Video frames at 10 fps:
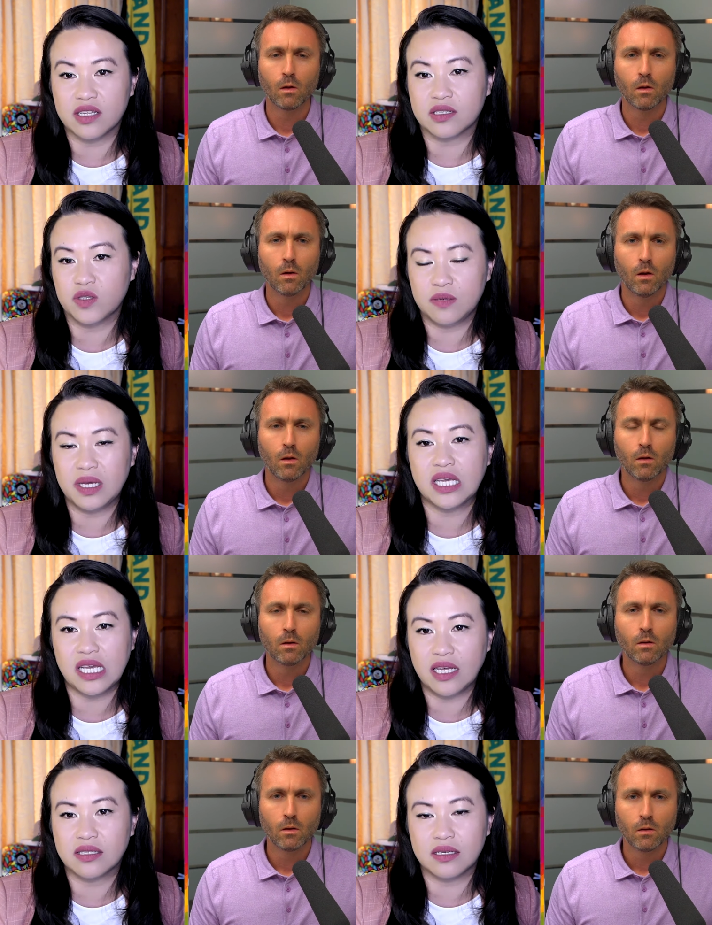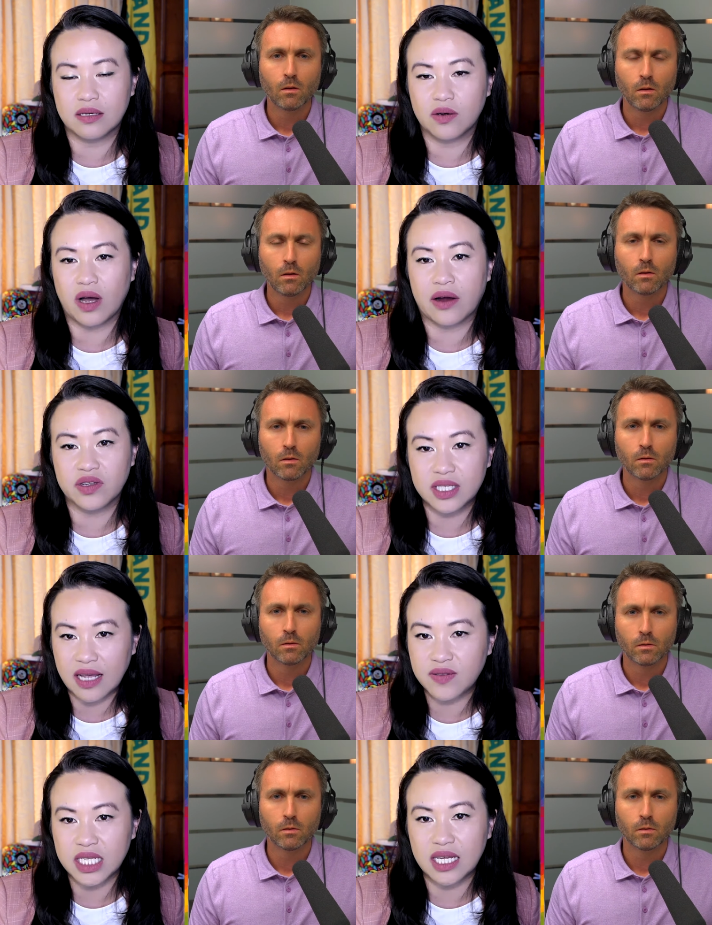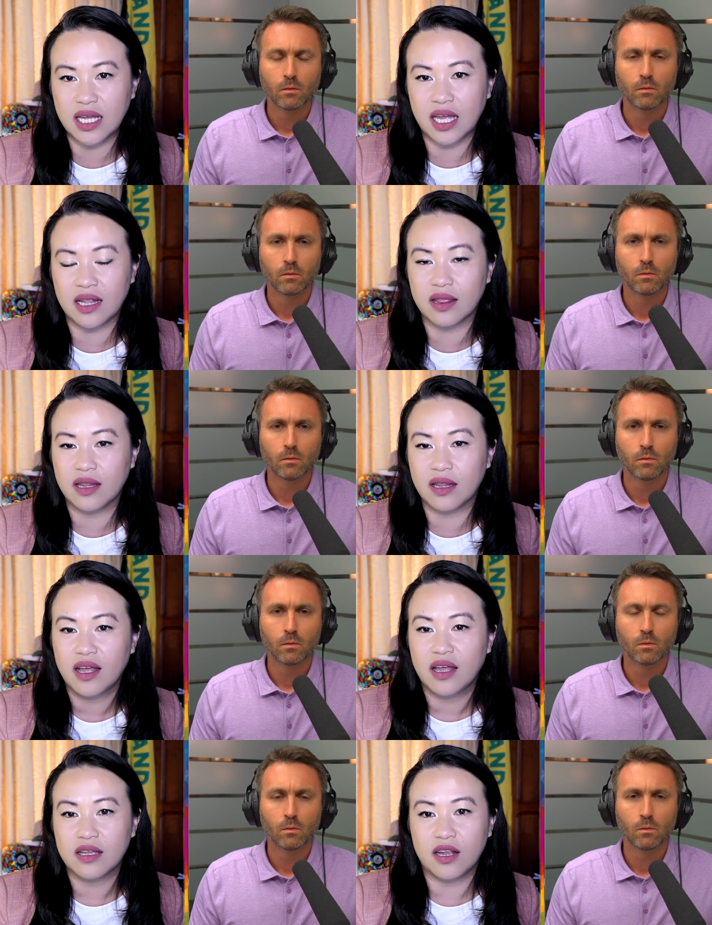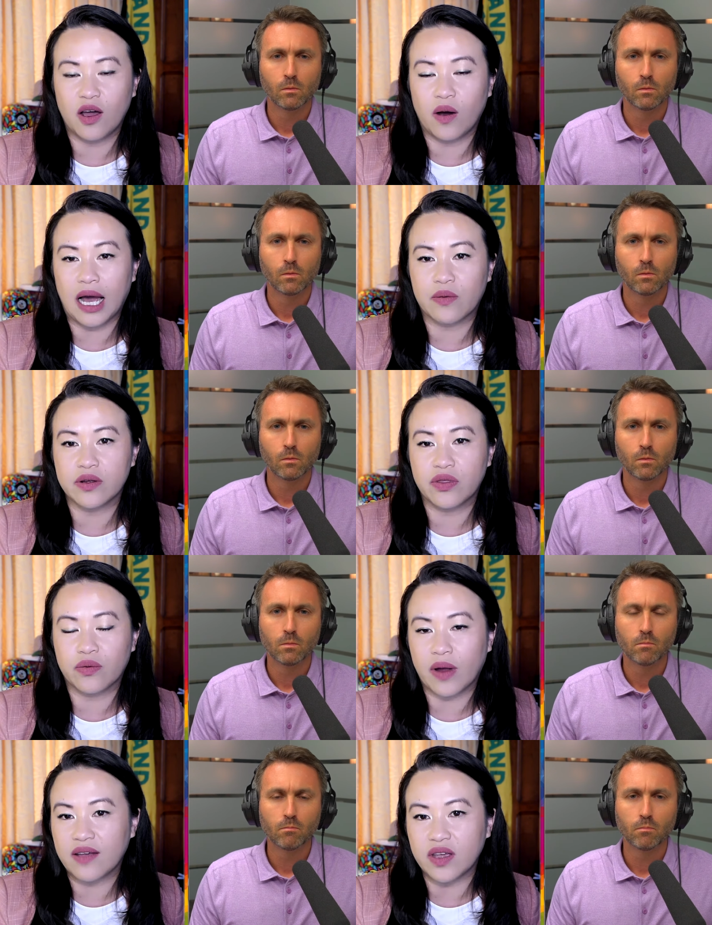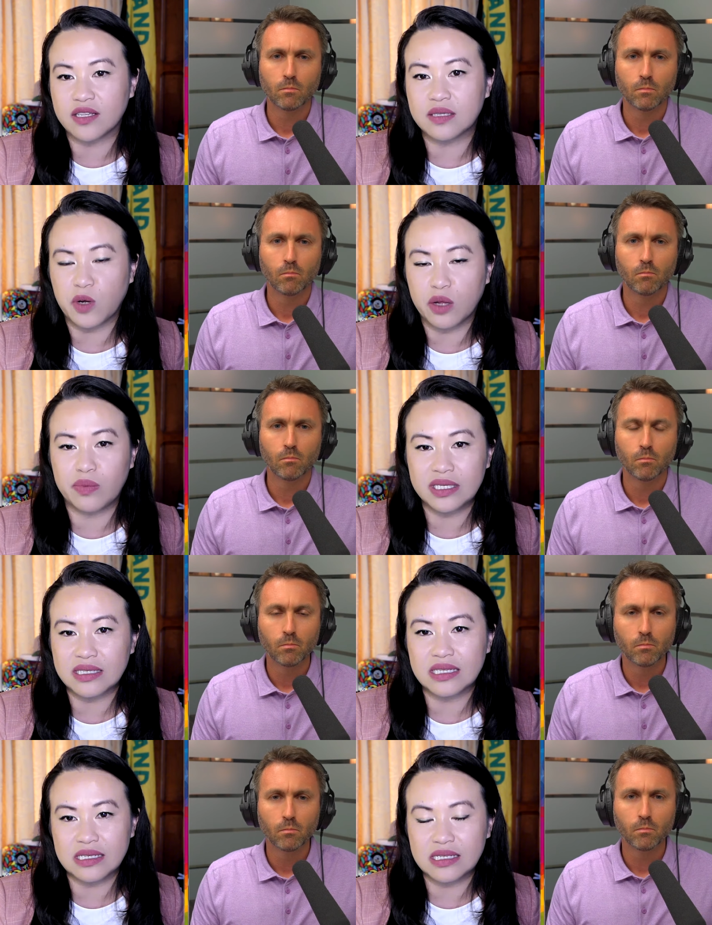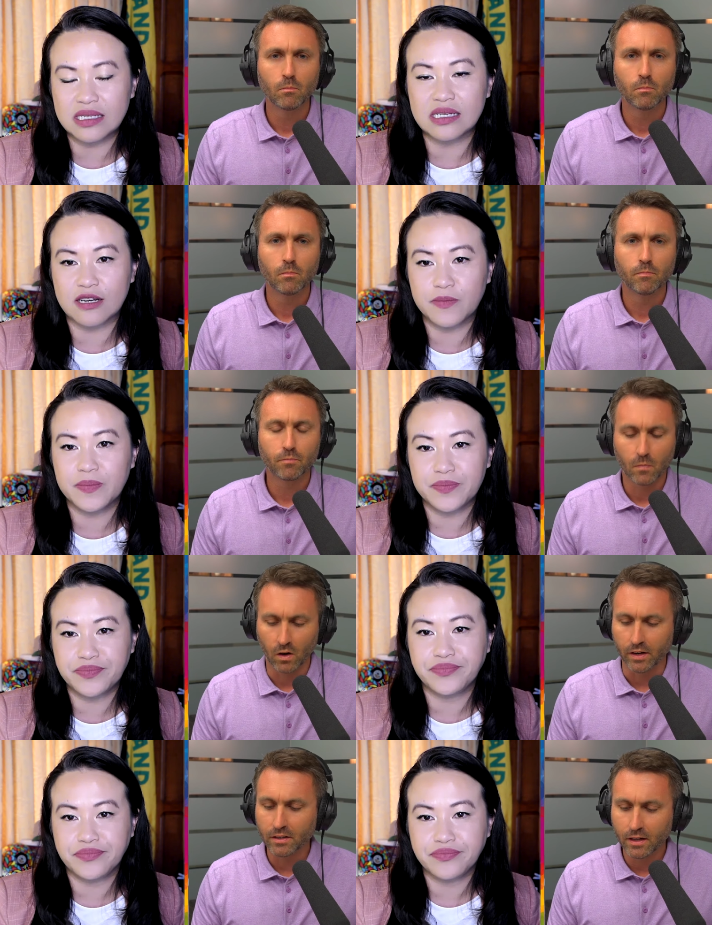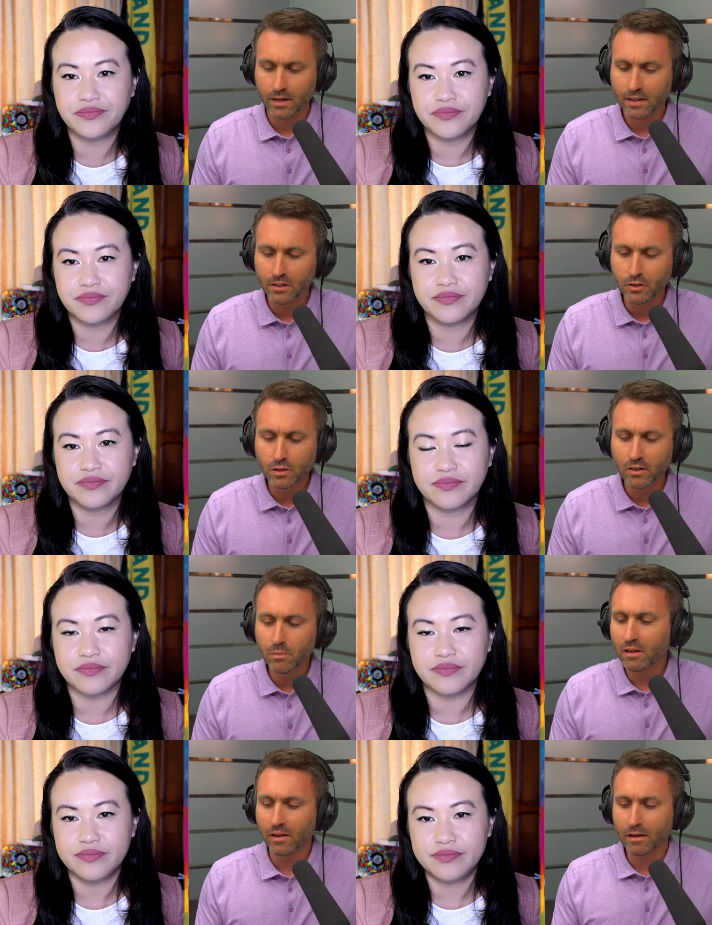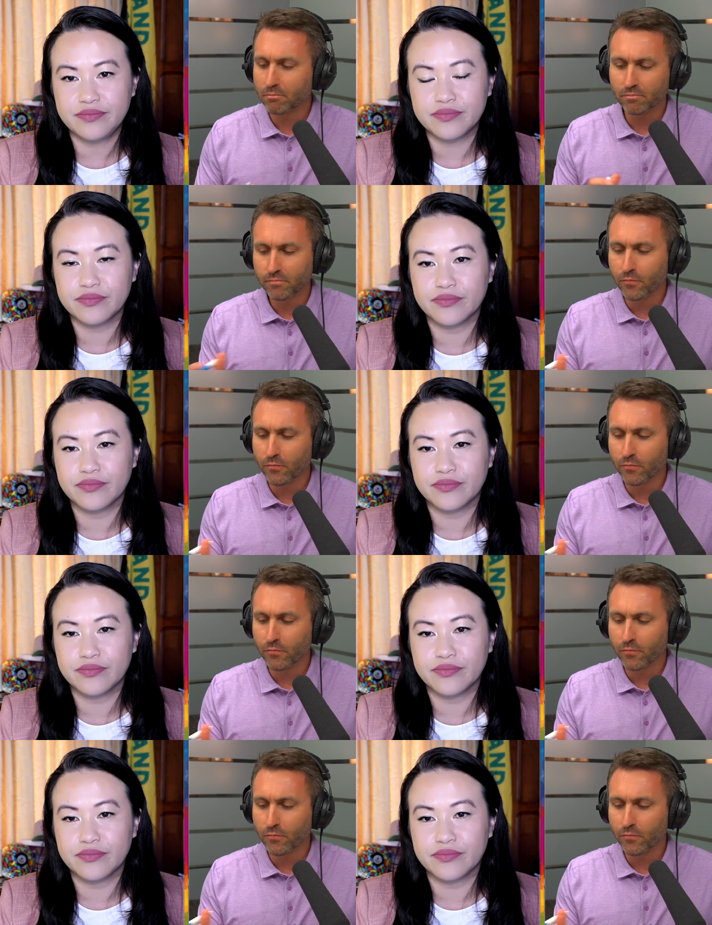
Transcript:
Speaker 1: is going to be key to our safety and you know our thriving small businesses here.
Speaker 2: All right, uh, can you give me like